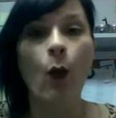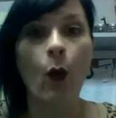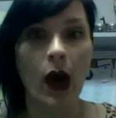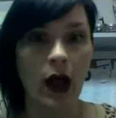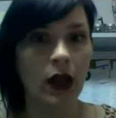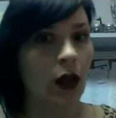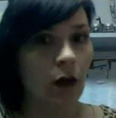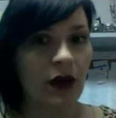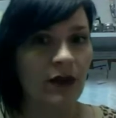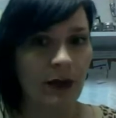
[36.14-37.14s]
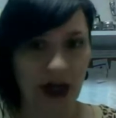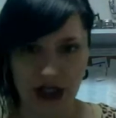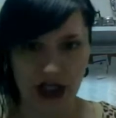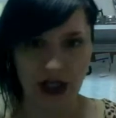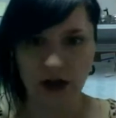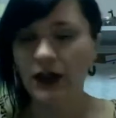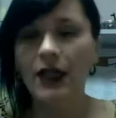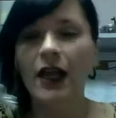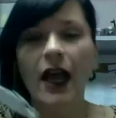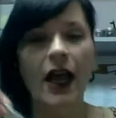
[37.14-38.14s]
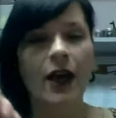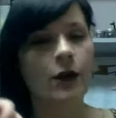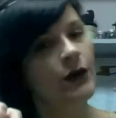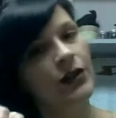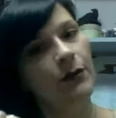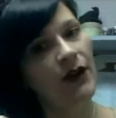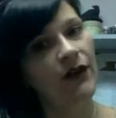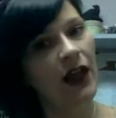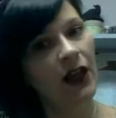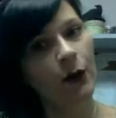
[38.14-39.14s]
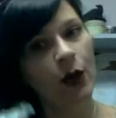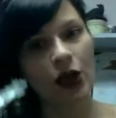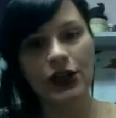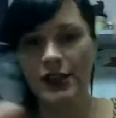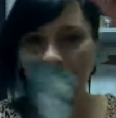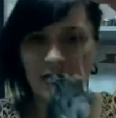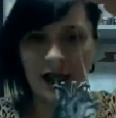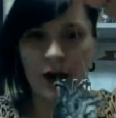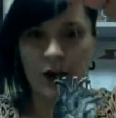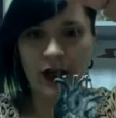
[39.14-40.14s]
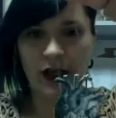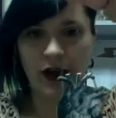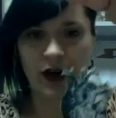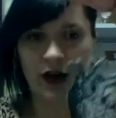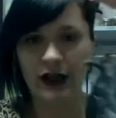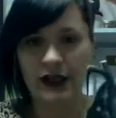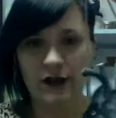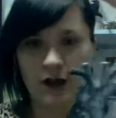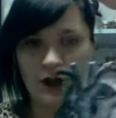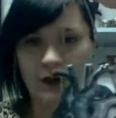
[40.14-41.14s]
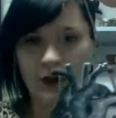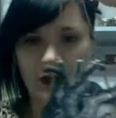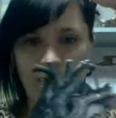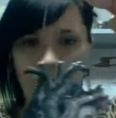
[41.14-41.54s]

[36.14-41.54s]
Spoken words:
well with my channel and with my followers. So here is the first one,